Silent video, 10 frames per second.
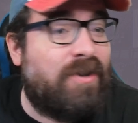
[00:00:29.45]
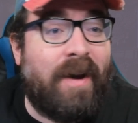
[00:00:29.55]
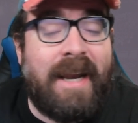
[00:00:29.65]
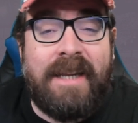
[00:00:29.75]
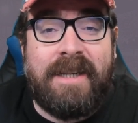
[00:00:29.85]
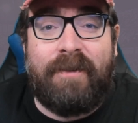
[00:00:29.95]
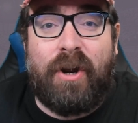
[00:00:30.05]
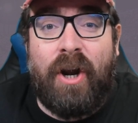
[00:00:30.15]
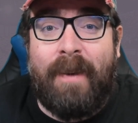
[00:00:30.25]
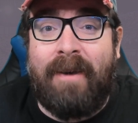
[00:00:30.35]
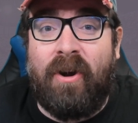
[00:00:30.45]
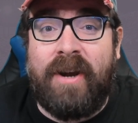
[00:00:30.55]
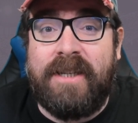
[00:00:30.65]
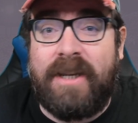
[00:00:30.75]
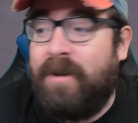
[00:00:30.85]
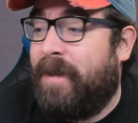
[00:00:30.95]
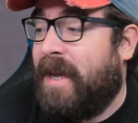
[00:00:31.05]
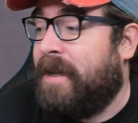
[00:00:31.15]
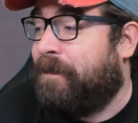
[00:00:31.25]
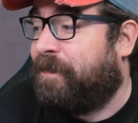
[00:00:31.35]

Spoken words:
so I at least have a clue how long it's going to be.